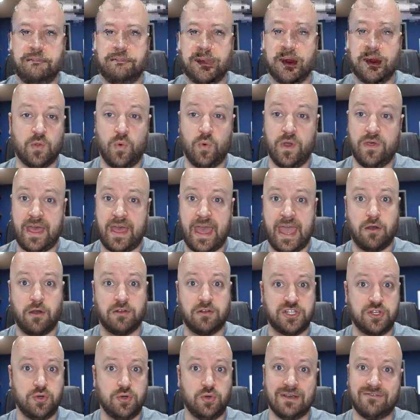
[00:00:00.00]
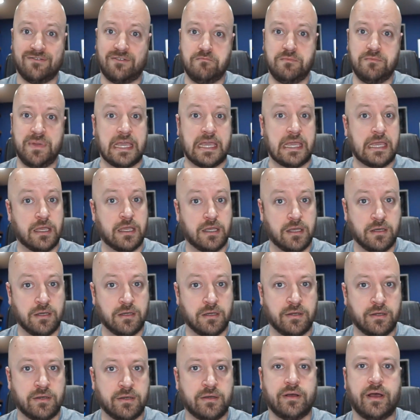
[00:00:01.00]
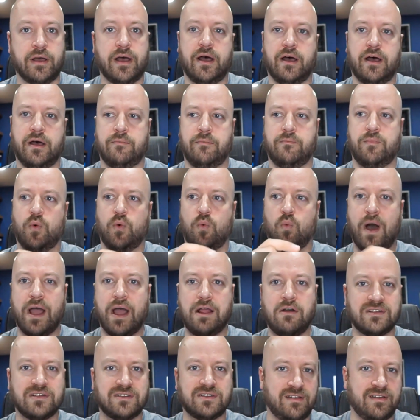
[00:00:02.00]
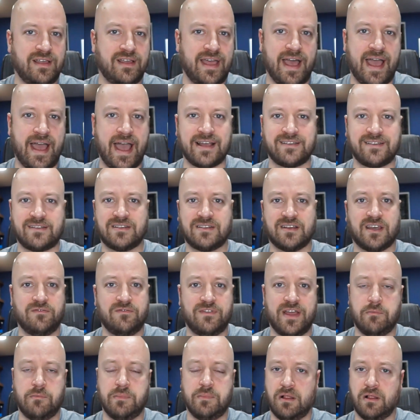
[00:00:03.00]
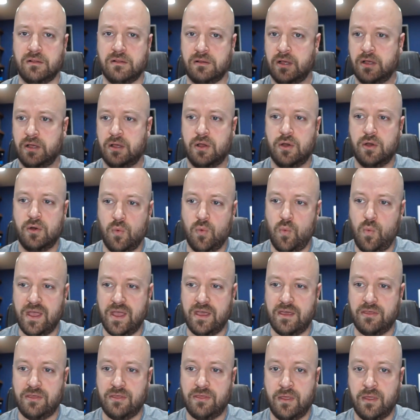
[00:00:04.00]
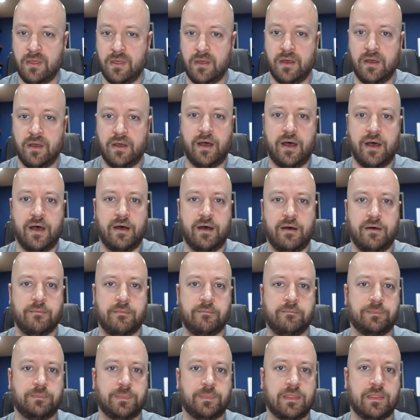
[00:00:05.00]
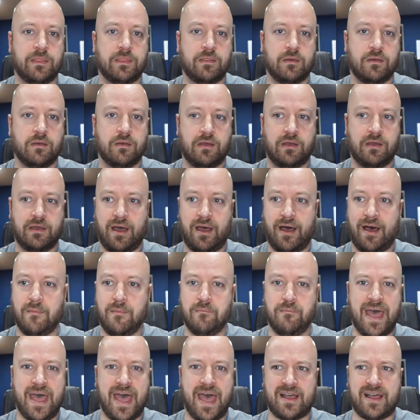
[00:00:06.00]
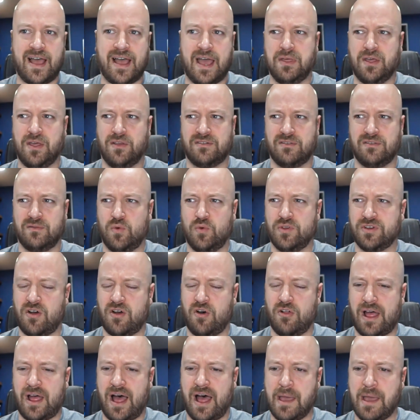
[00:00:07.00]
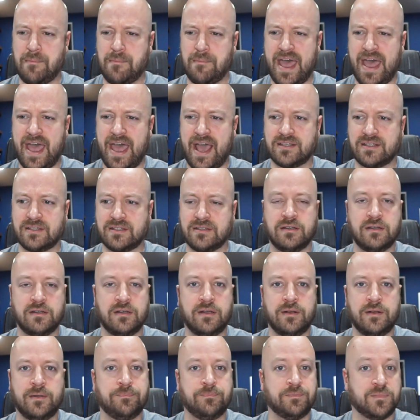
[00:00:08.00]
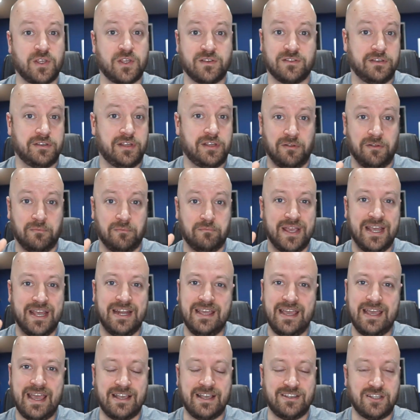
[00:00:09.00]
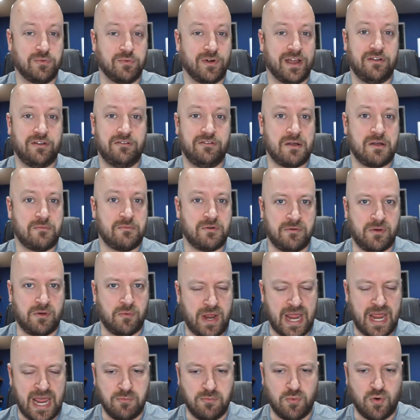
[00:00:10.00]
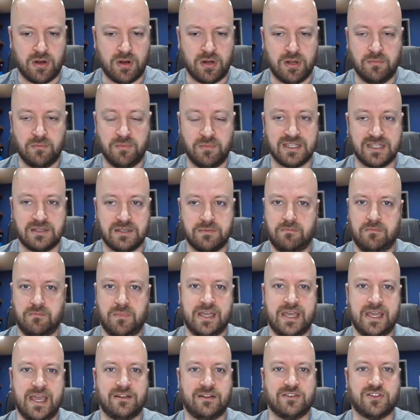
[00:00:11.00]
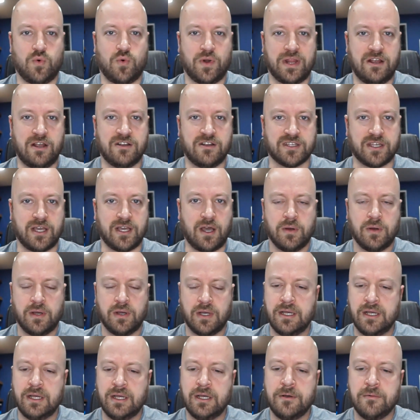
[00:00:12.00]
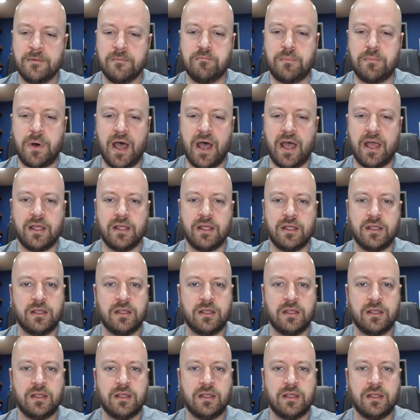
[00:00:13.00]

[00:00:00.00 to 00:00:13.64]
with AO211B. Wireless access to conveyor belt with compact, I think it's what they call it, IPACs. Those little PDAs, you probably don't remember anymore. It's, again, 20 years ago. But